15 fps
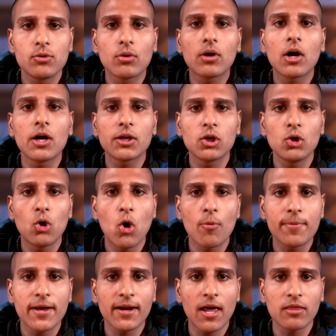You could argue
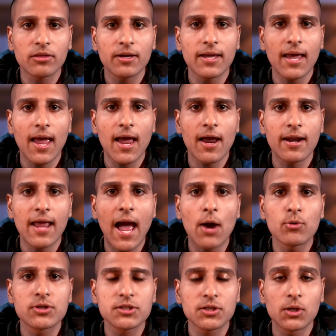Opie and Anthony and
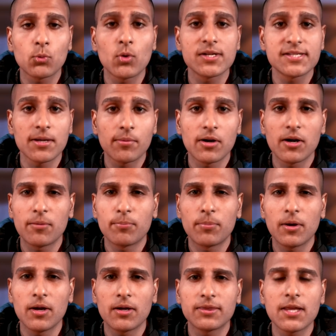Howard Stern were similar,
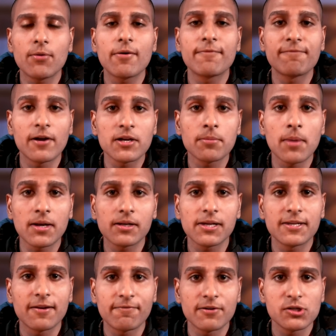but they were
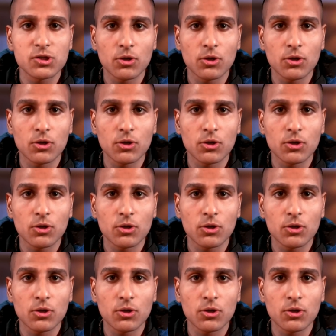fundamentally different